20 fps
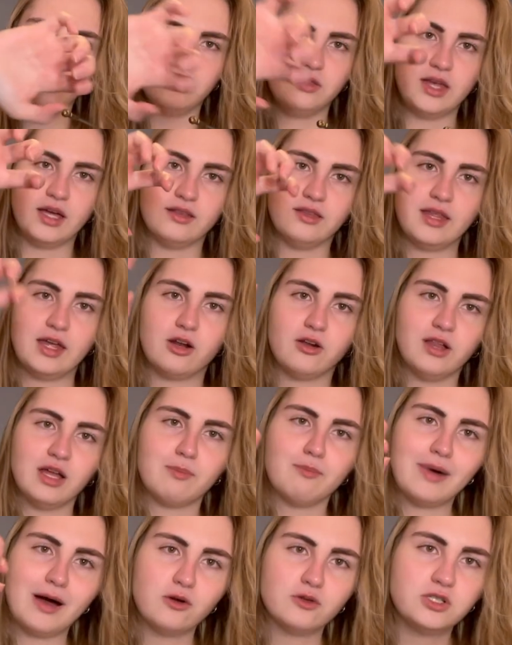that are like
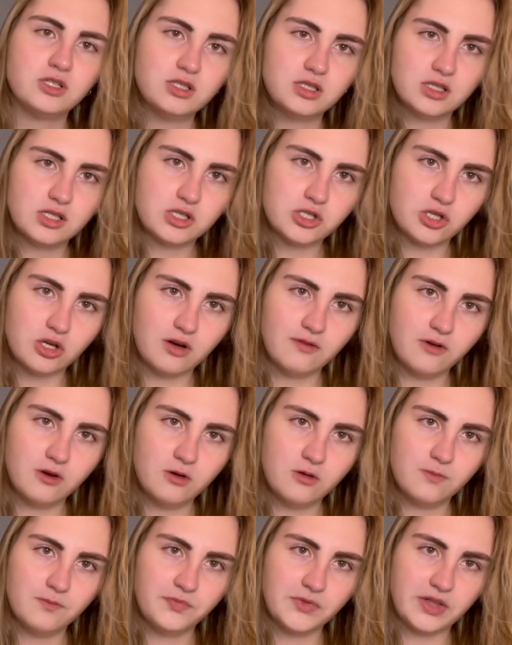mounted to the
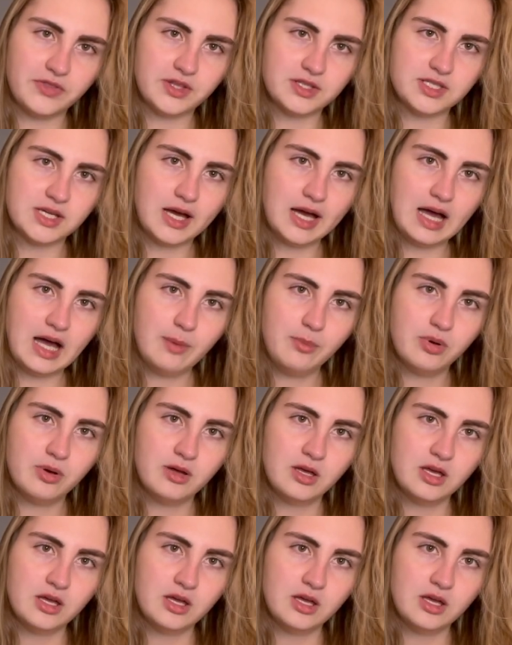servo at the top.